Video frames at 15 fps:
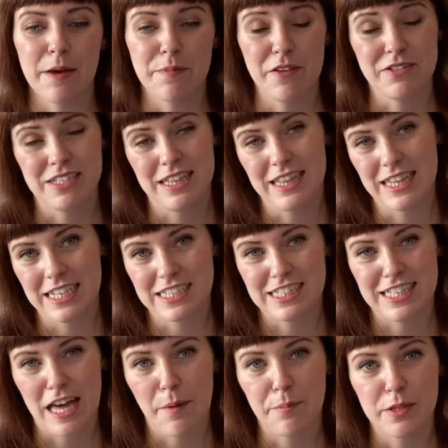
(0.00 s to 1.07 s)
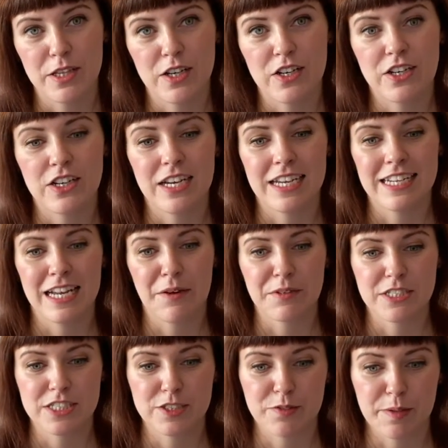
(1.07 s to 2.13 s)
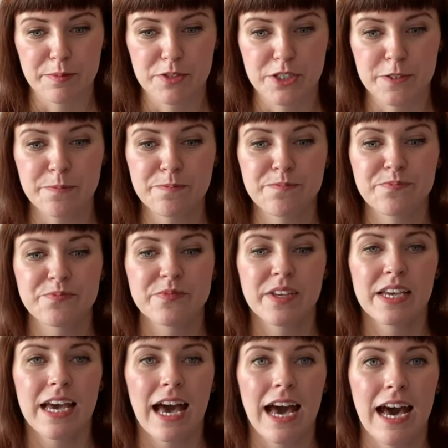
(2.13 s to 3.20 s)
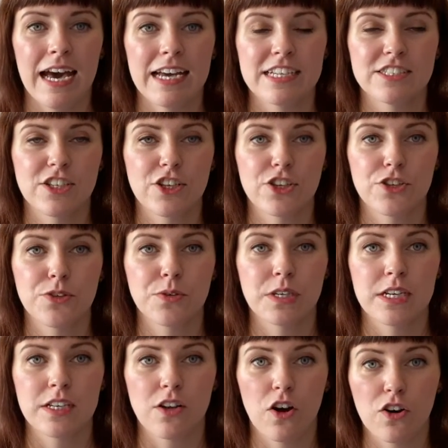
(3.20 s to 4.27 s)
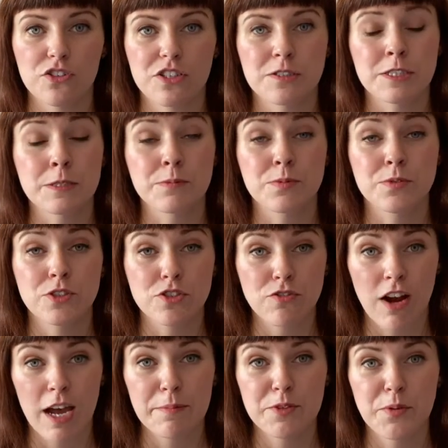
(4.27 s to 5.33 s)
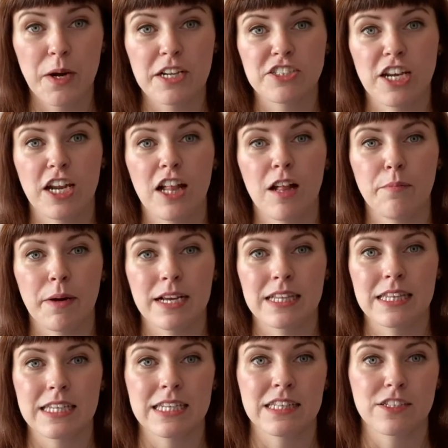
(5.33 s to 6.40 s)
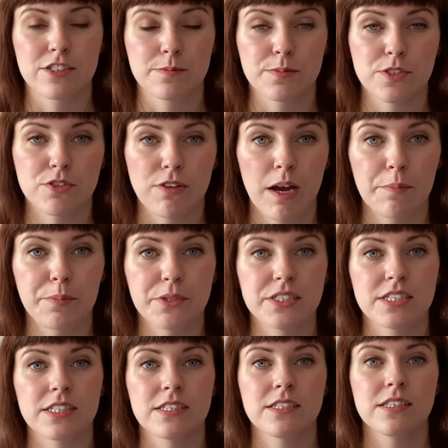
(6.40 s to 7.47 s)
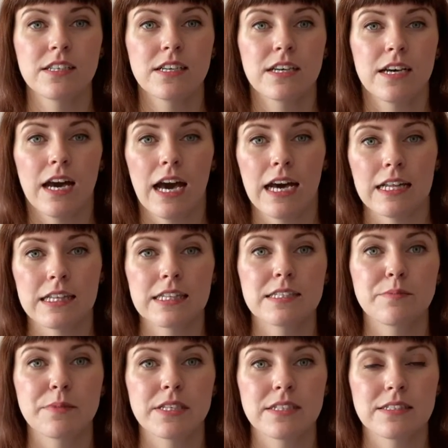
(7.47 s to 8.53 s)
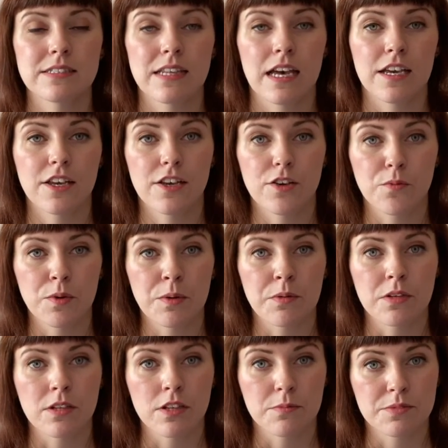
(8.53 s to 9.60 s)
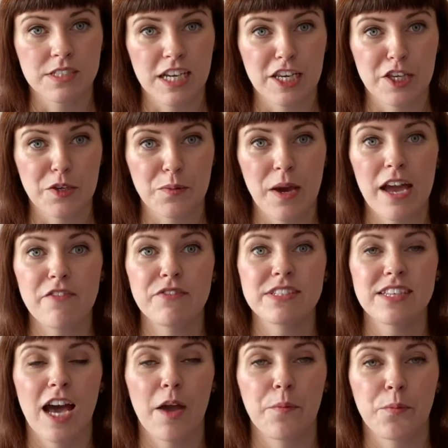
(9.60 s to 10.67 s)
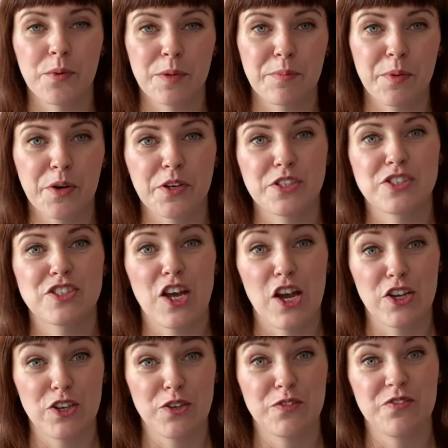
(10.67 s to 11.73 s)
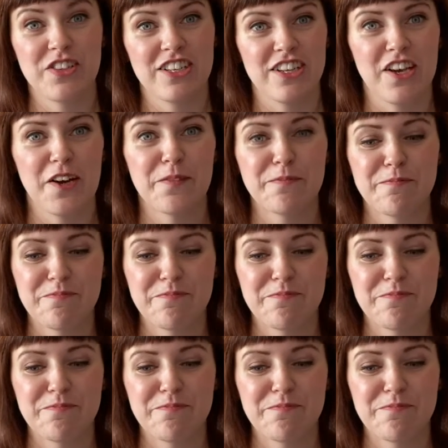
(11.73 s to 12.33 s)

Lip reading: There's a link to that below in our description. And you can also subscribe to our channel by clicking the subscribe button, and this means that we will update you every time we post a new video.